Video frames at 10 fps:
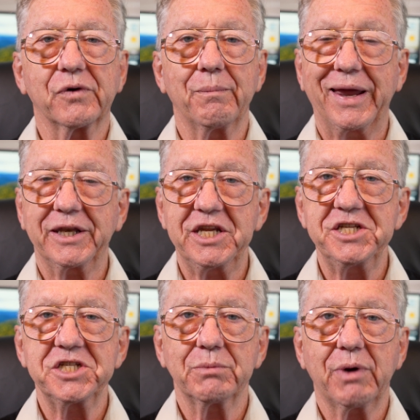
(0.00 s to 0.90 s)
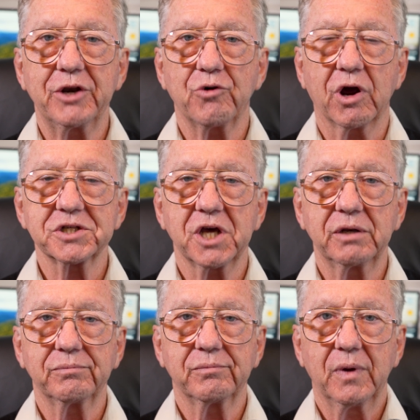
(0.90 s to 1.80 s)
for magnesium
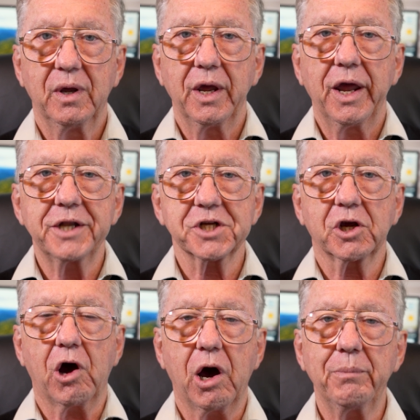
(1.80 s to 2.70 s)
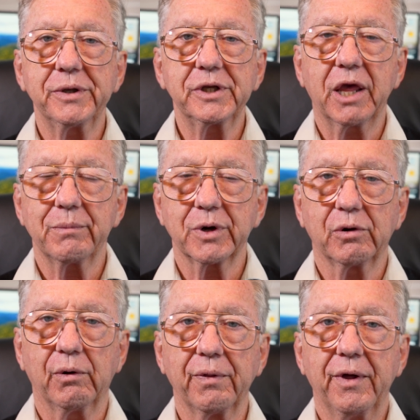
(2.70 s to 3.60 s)
hydroxide? It's a common
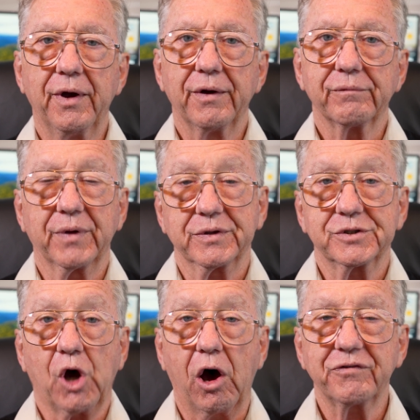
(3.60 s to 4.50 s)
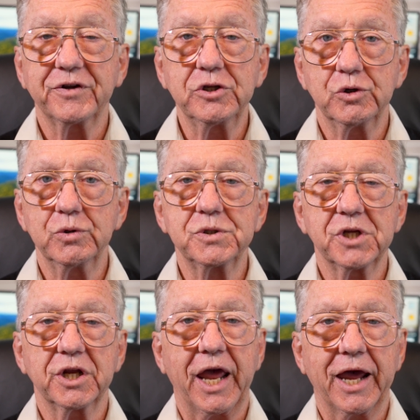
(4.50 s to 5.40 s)
chemical. It's often
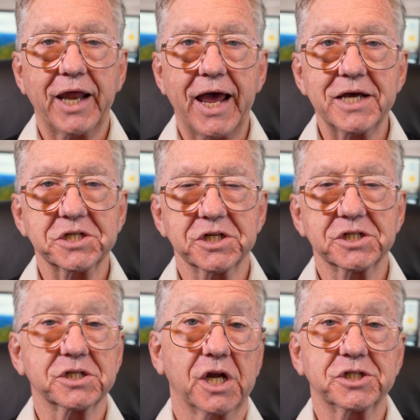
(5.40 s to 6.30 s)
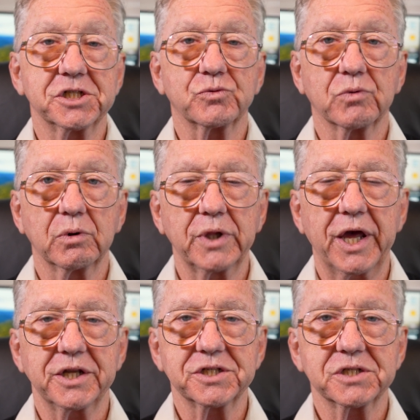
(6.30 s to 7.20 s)
used in antacids such as
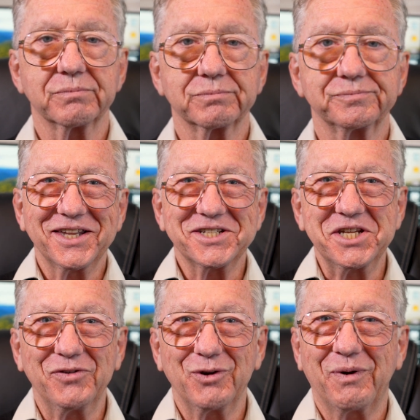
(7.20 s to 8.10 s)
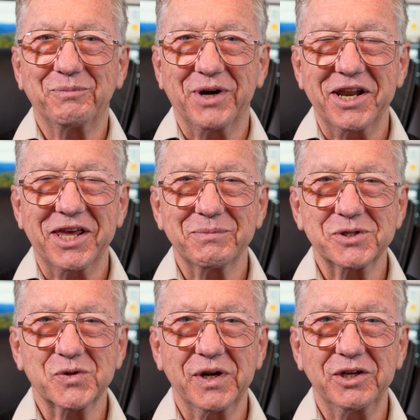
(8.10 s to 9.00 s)
rolaids. Let's see if you remember any
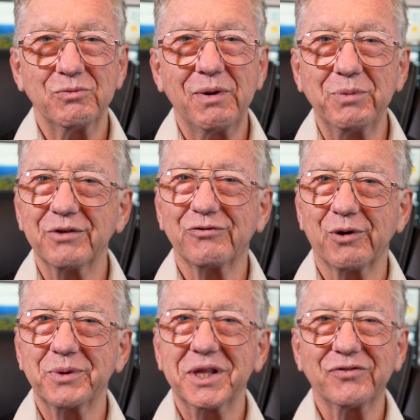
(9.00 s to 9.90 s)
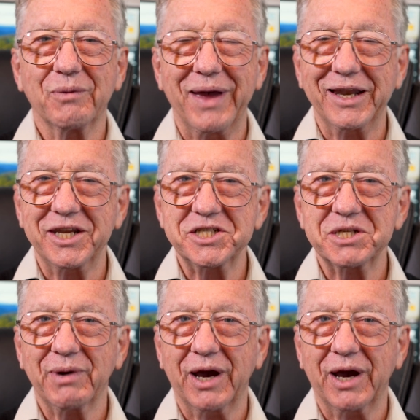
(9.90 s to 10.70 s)
chemistry. Do you remember the formula for magnesium